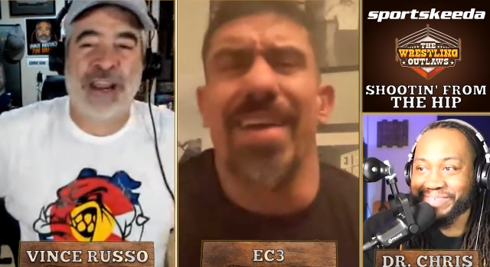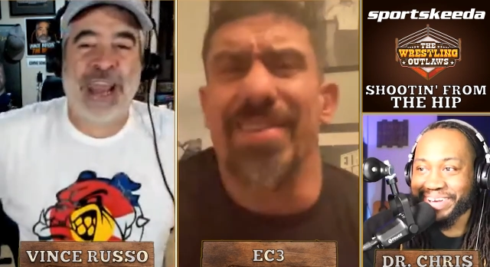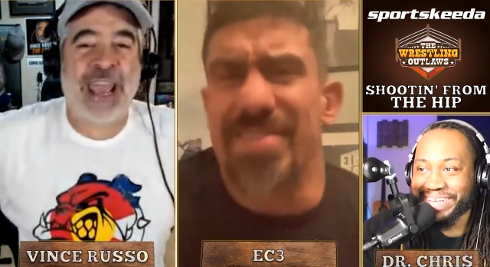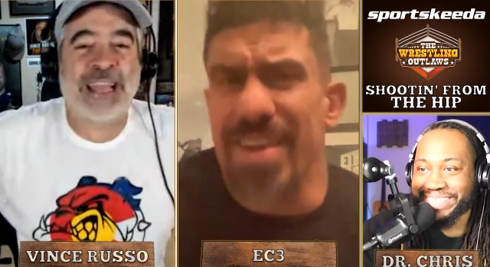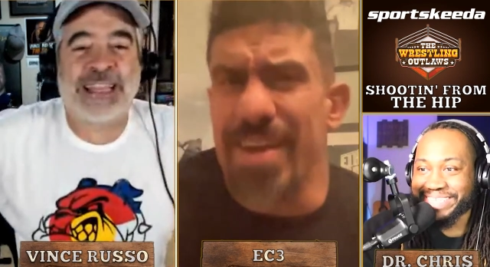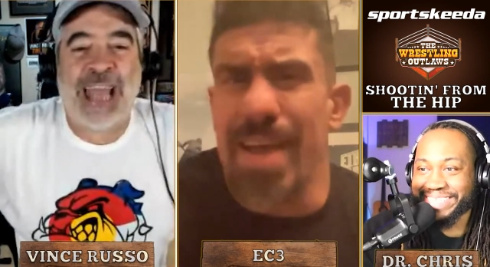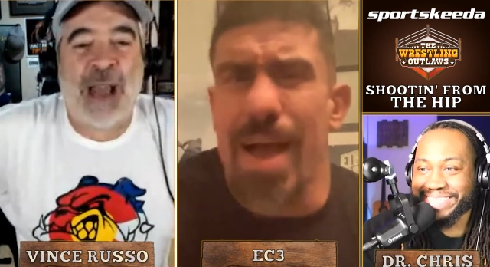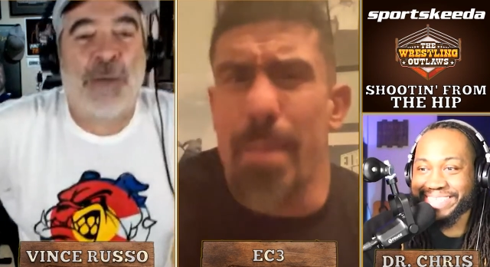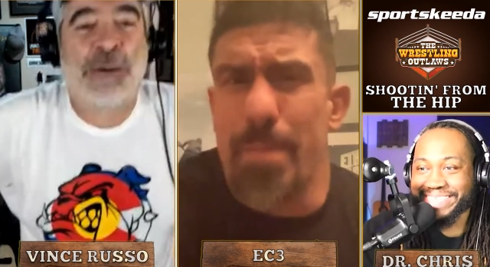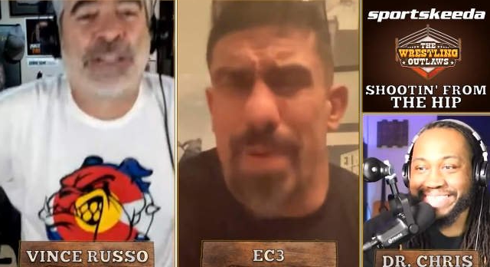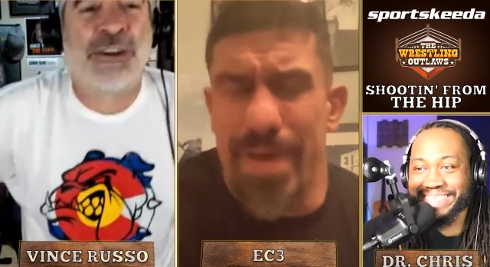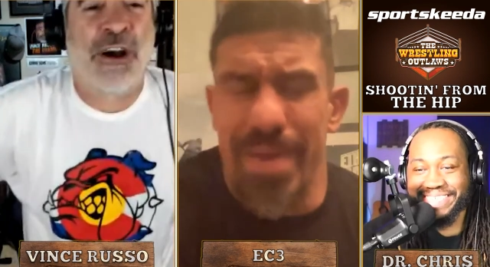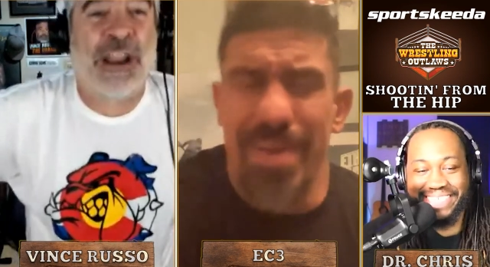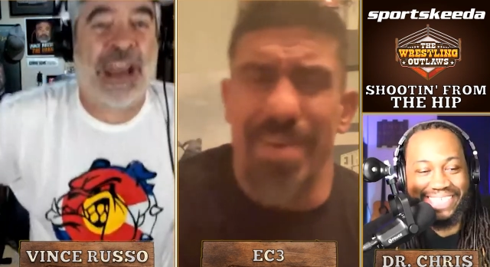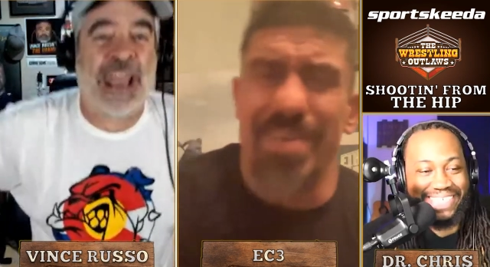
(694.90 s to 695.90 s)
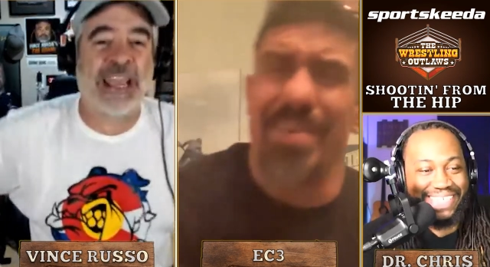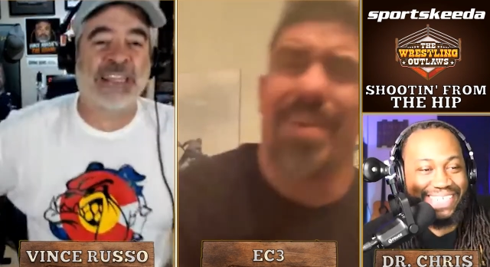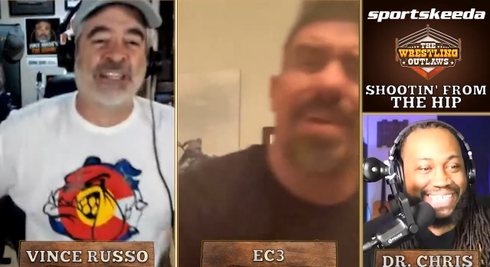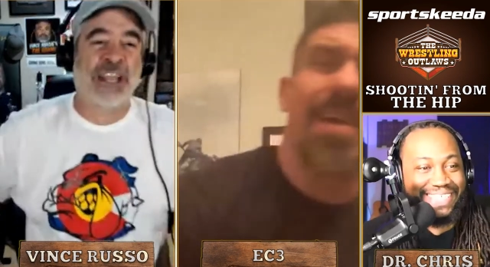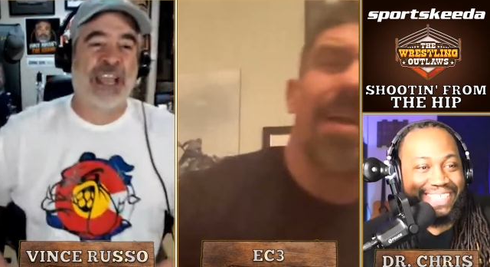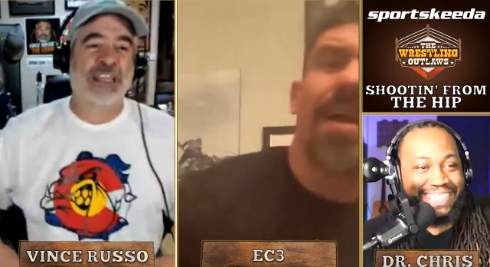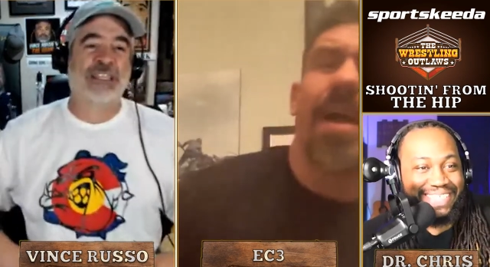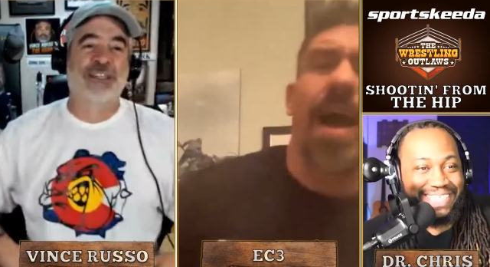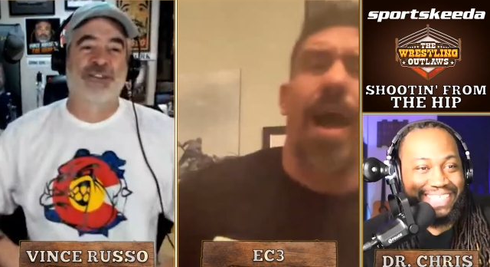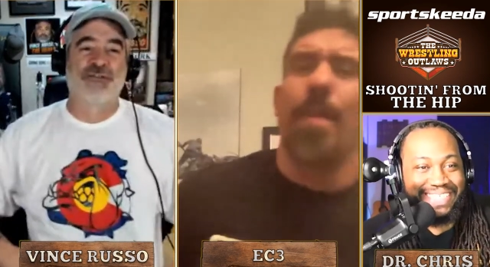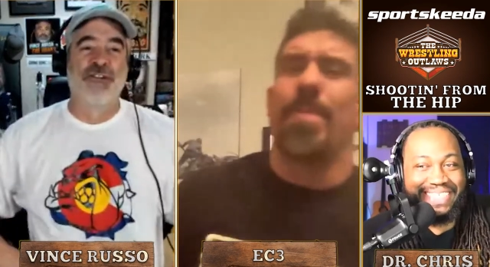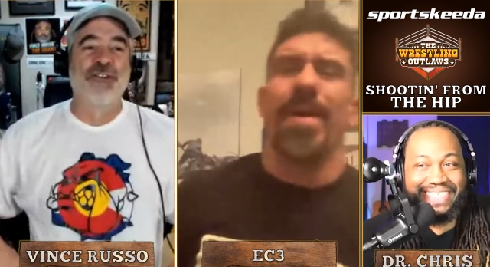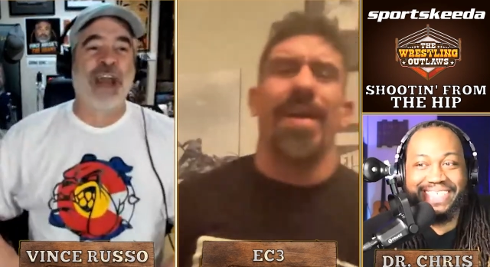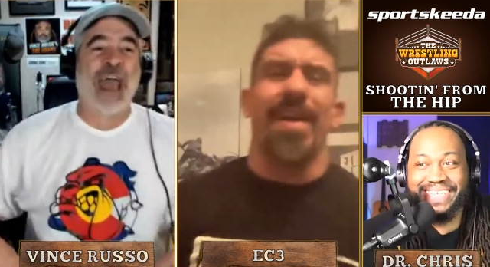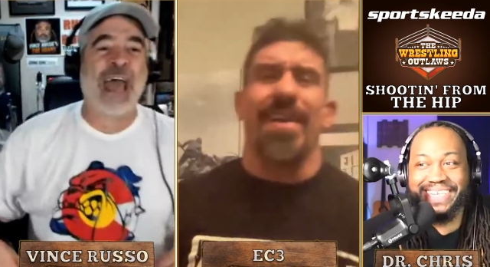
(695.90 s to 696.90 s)
Speaker 1: AJ. AJ that was on AJ.
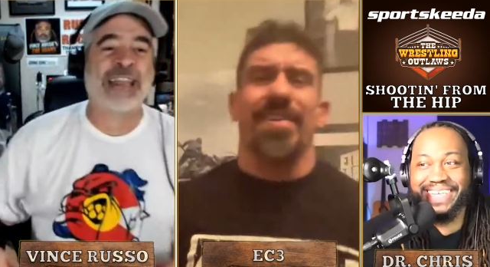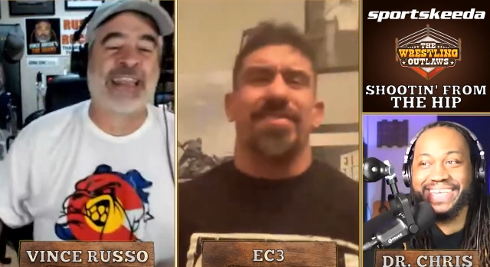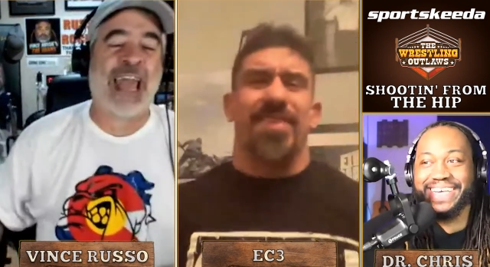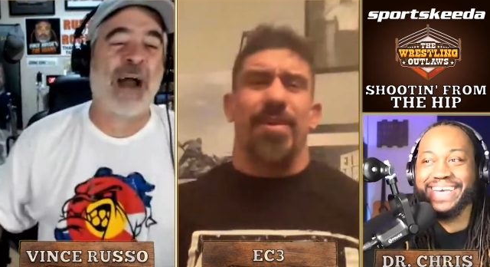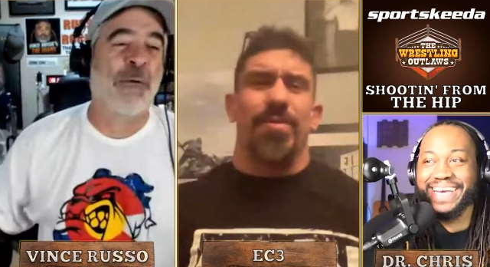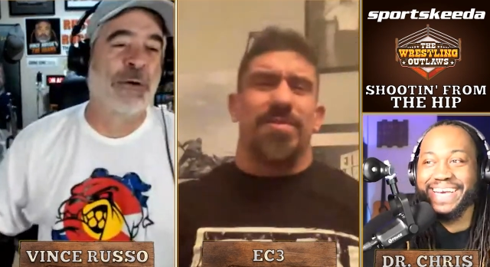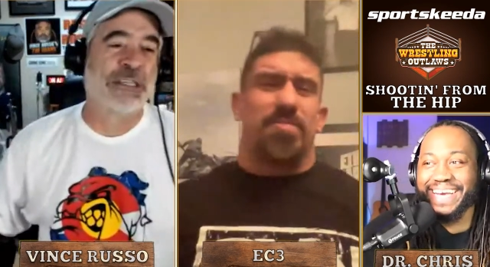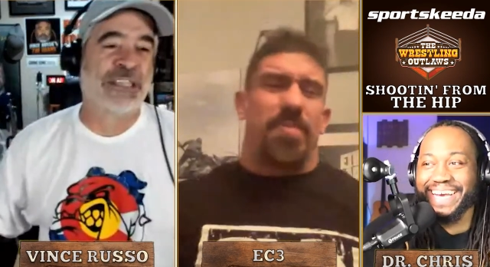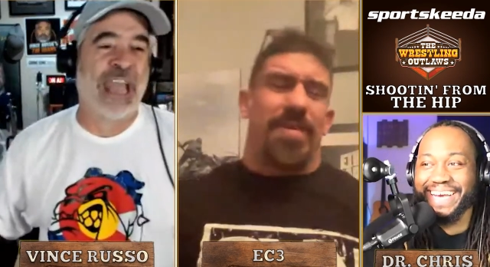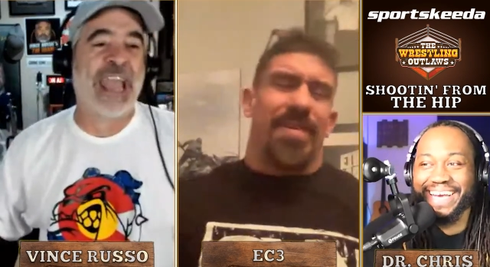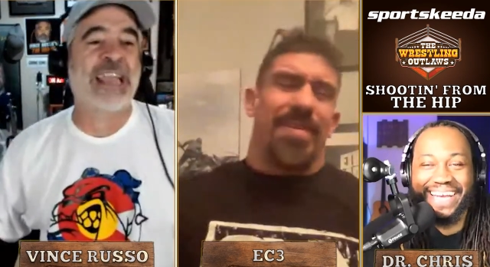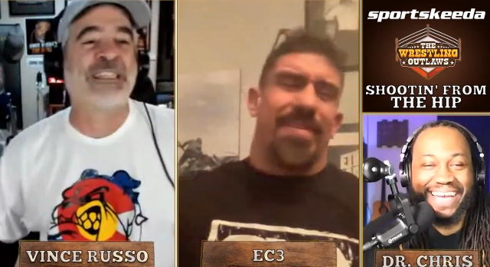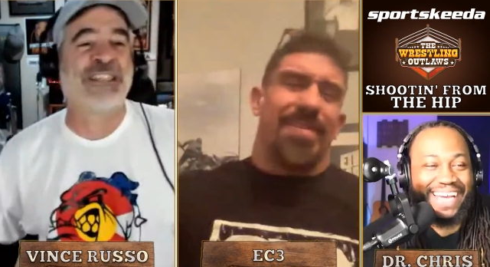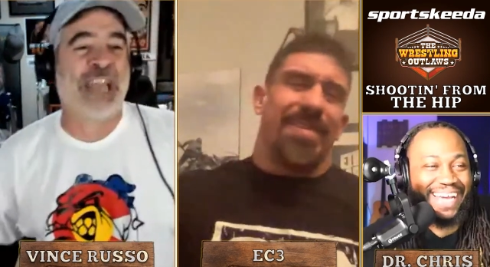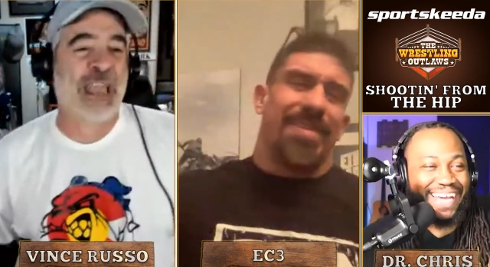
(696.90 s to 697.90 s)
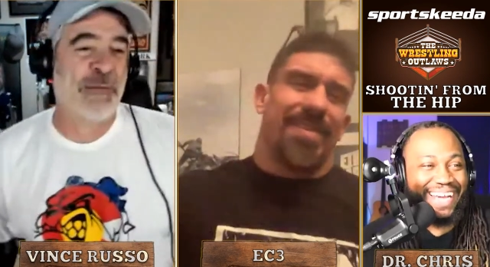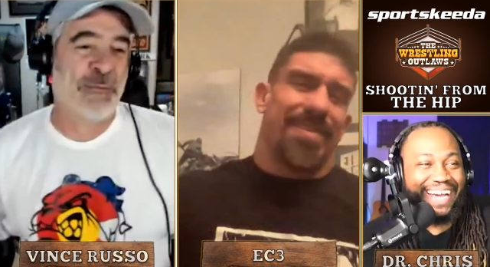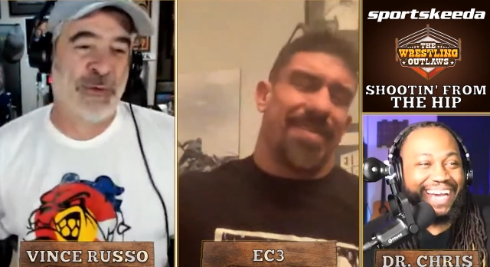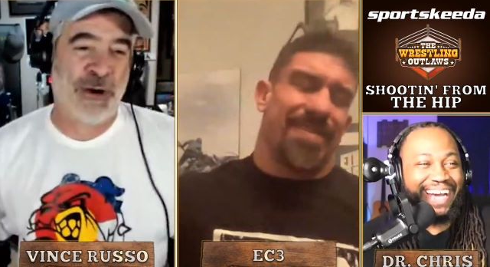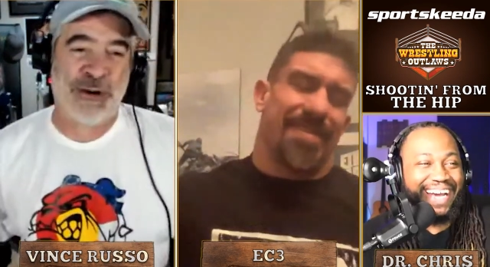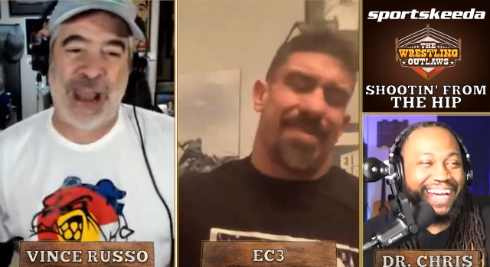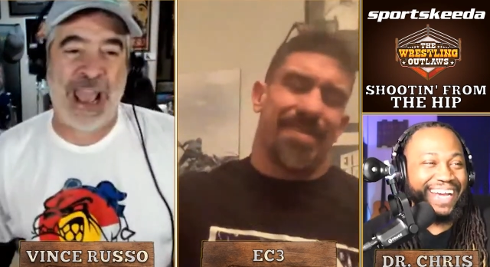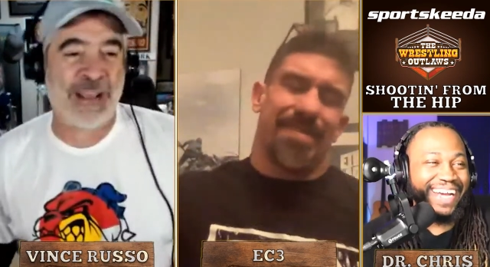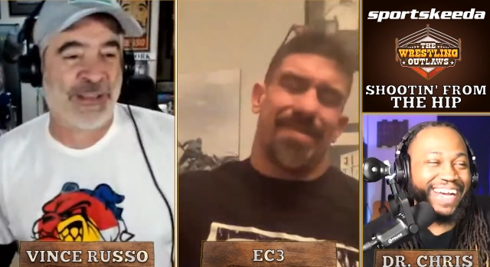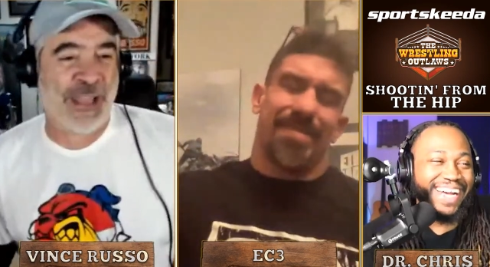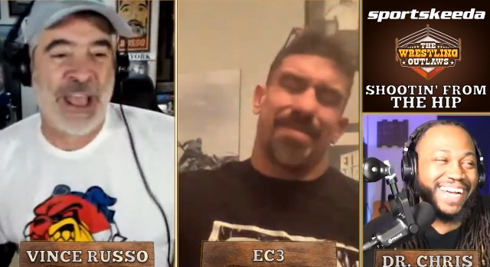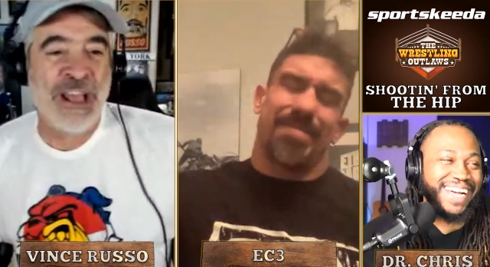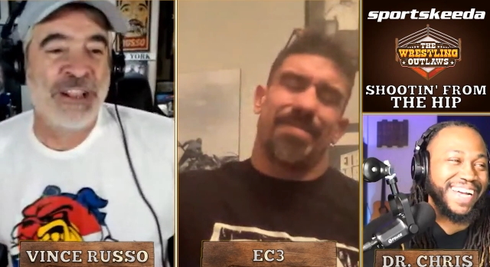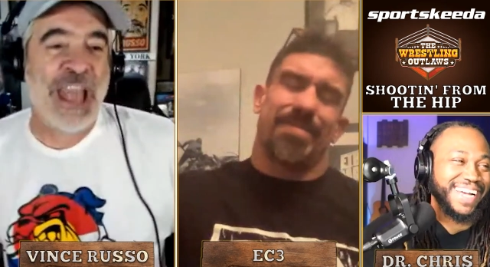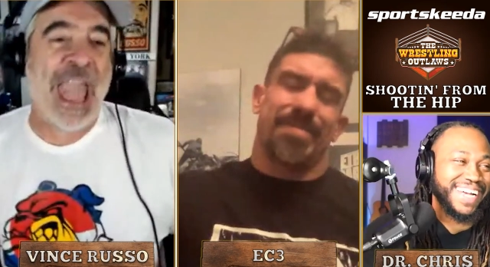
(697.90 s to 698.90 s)
Screw that. that was AJ, bro. That
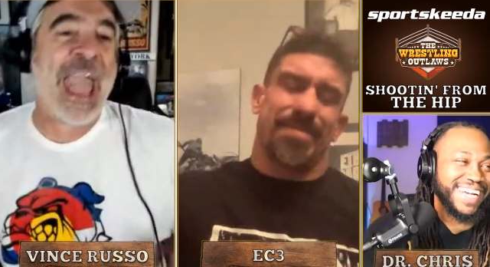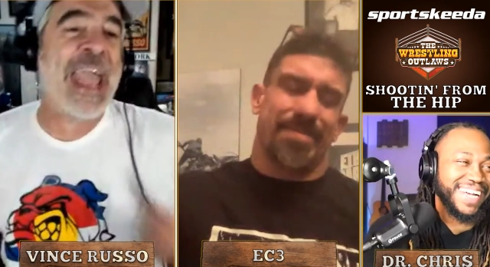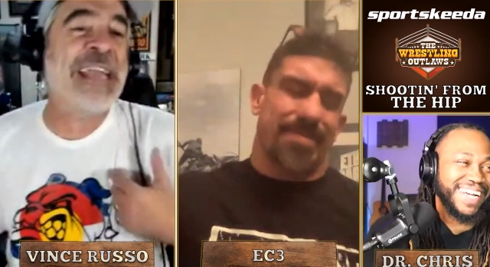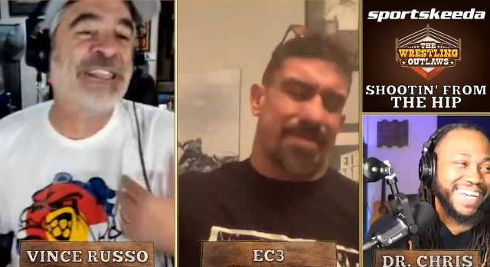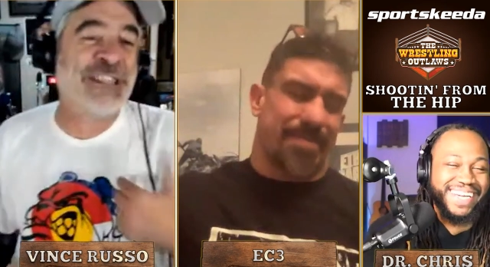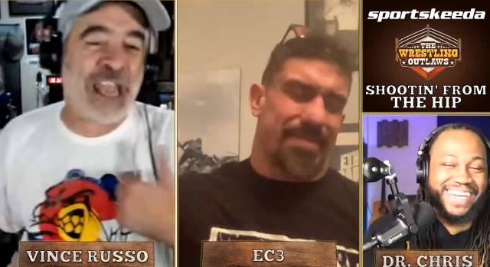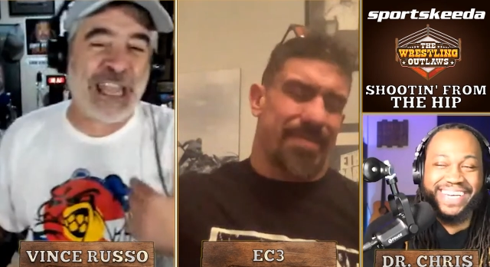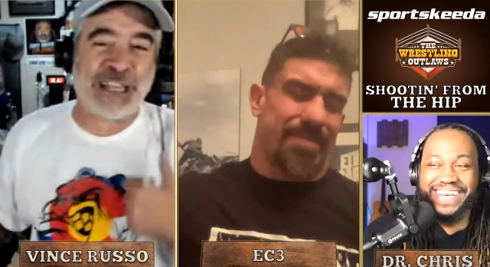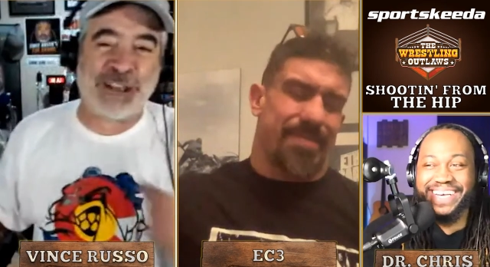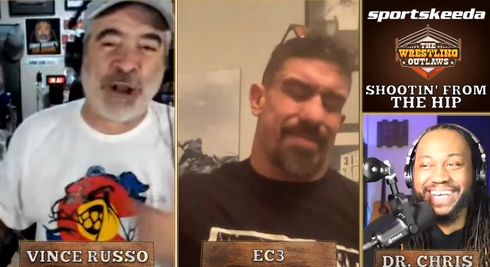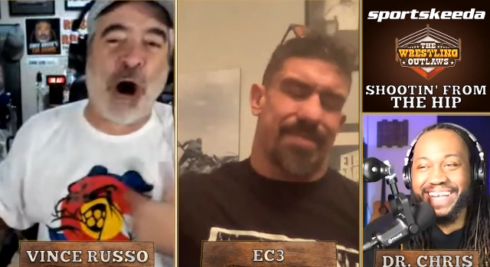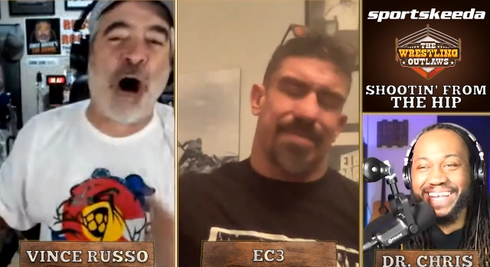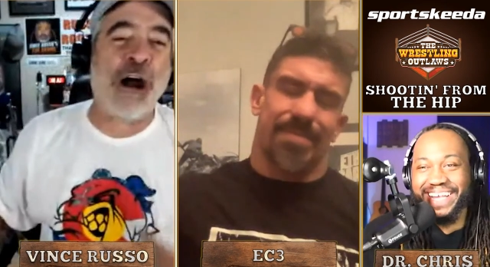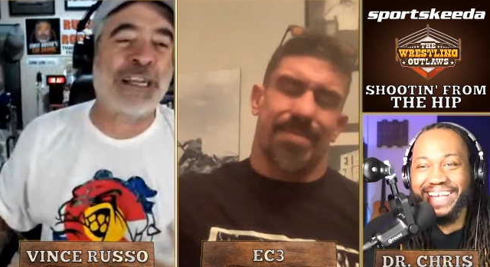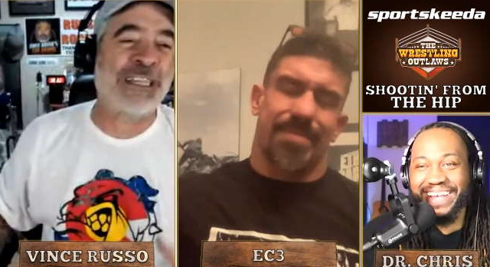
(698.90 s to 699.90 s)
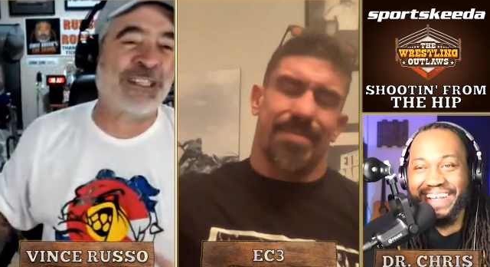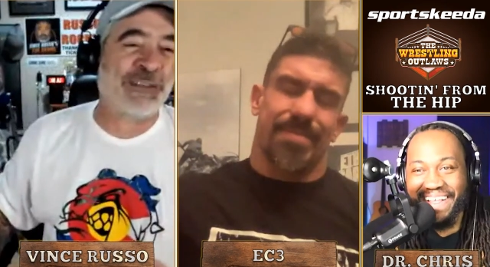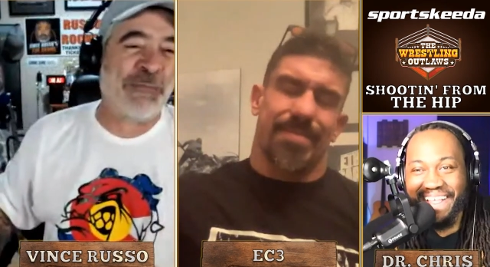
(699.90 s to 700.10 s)
AJ tarnished